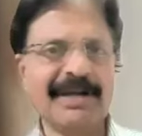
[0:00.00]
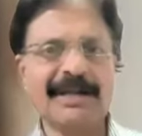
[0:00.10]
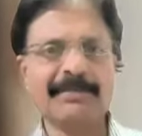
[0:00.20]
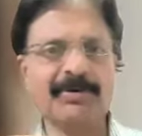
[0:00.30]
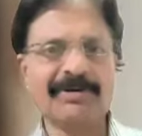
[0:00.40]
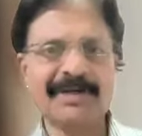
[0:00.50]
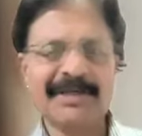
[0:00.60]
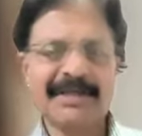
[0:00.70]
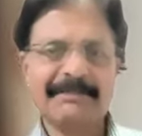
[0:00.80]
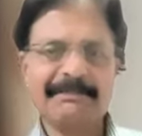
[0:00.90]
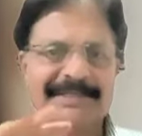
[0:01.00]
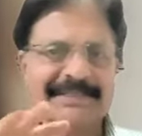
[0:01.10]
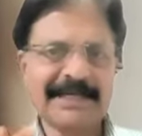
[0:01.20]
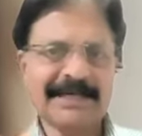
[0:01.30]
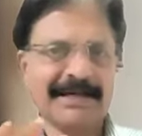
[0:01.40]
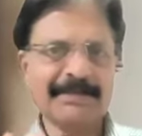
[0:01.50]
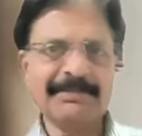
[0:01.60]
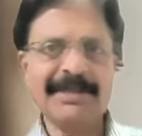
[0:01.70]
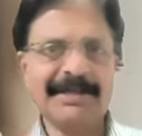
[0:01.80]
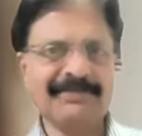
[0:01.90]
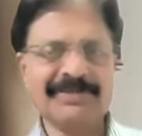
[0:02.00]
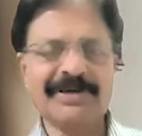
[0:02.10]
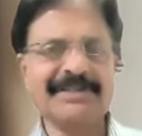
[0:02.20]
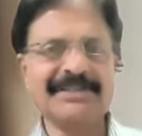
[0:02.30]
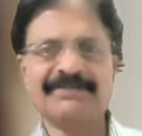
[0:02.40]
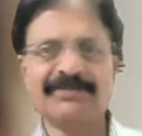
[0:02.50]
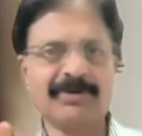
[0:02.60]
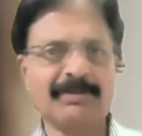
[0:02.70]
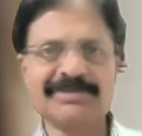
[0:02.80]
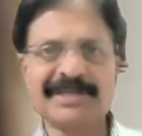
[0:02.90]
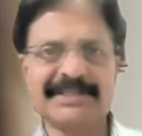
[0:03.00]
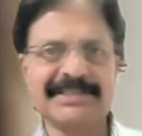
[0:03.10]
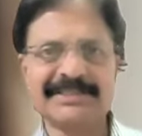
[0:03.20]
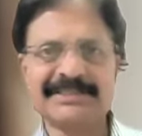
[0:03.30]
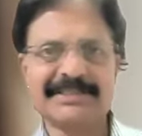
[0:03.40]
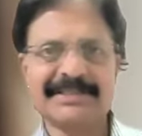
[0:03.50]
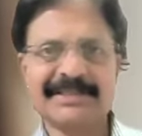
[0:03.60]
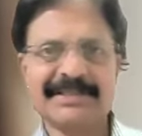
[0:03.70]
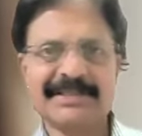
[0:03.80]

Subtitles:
and read about basic anatomy and physiology of neuromuscular junction.